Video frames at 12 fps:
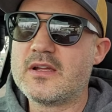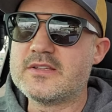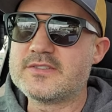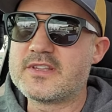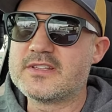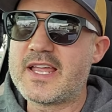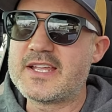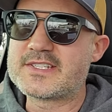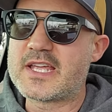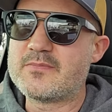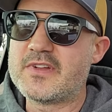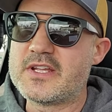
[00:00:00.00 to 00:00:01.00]
as the
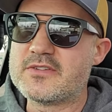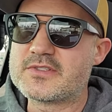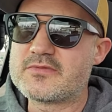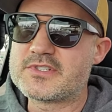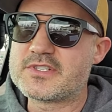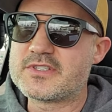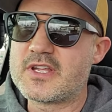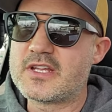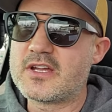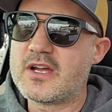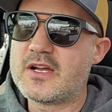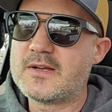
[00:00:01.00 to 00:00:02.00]
landscape videos, which is
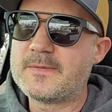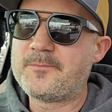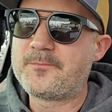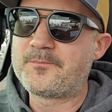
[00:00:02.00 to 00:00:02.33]
like a, uh,